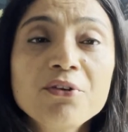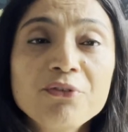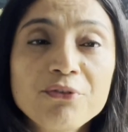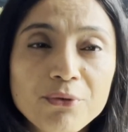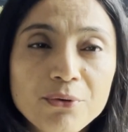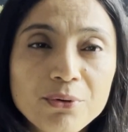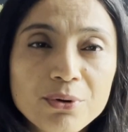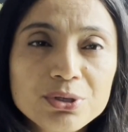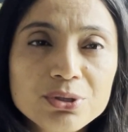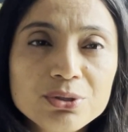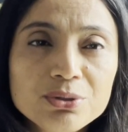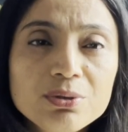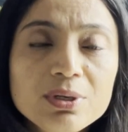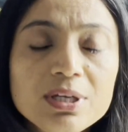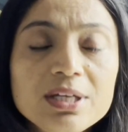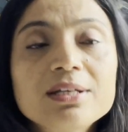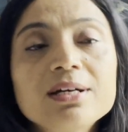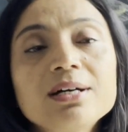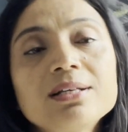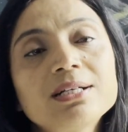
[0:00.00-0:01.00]
for you,
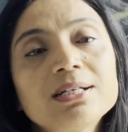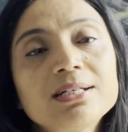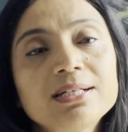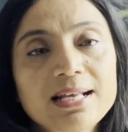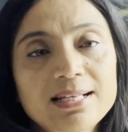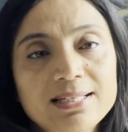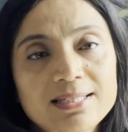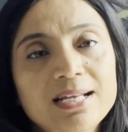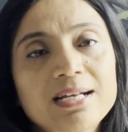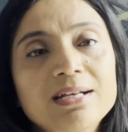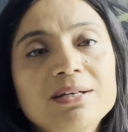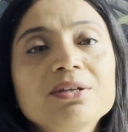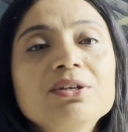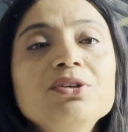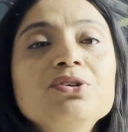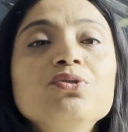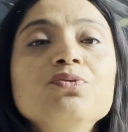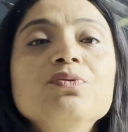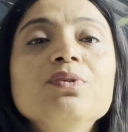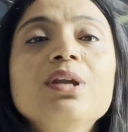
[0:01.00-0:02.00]
in other test center
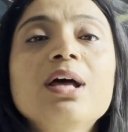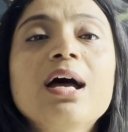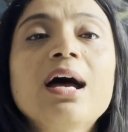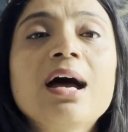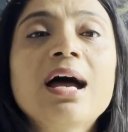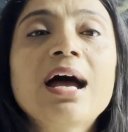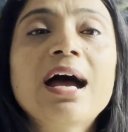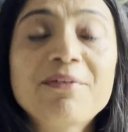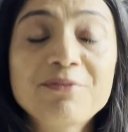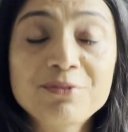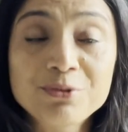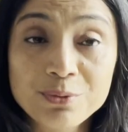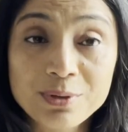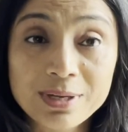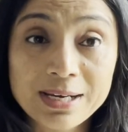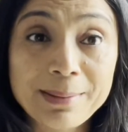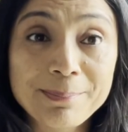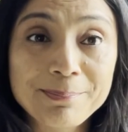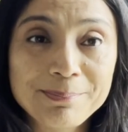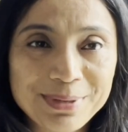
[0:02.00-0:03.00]
you will have to
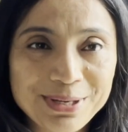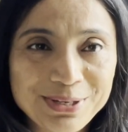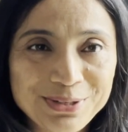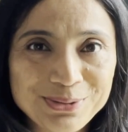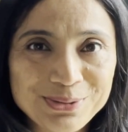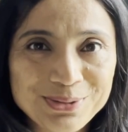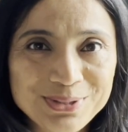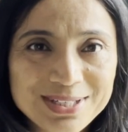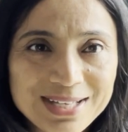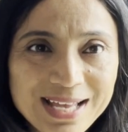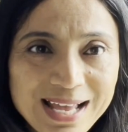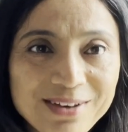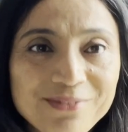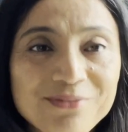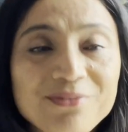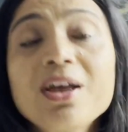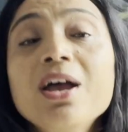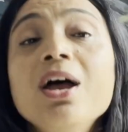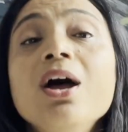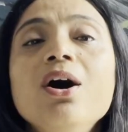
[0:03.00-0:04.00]
clamp it
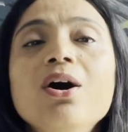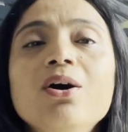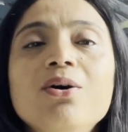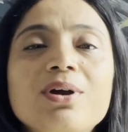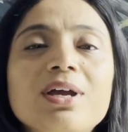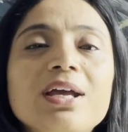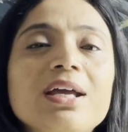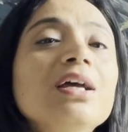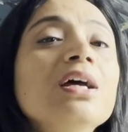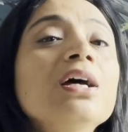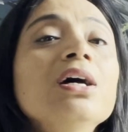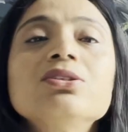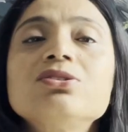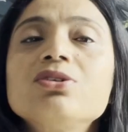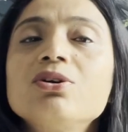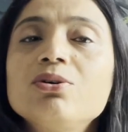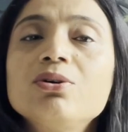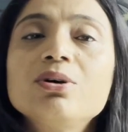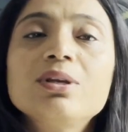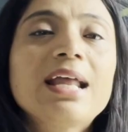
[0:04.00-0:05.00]
yourself. Okay,
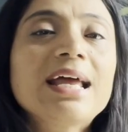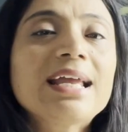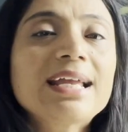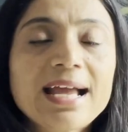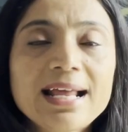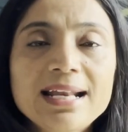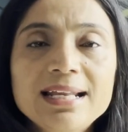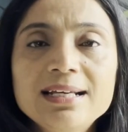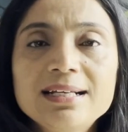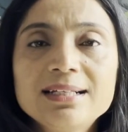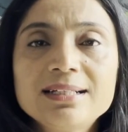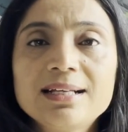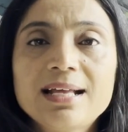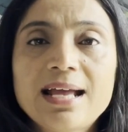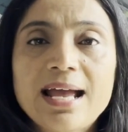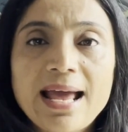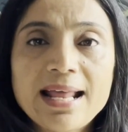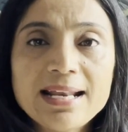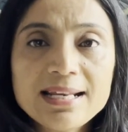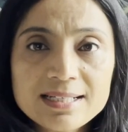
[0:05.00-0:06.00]
so like
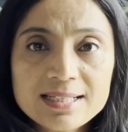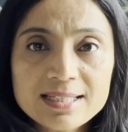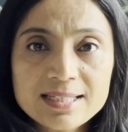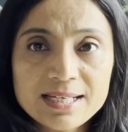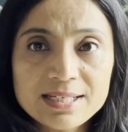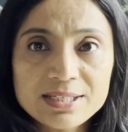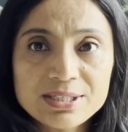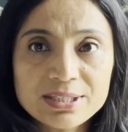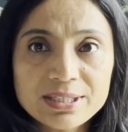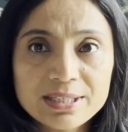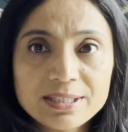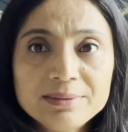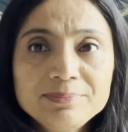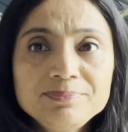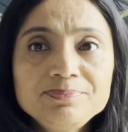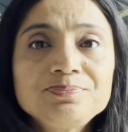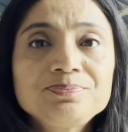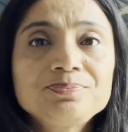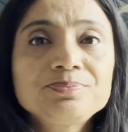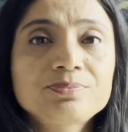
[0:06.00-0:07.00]
any station,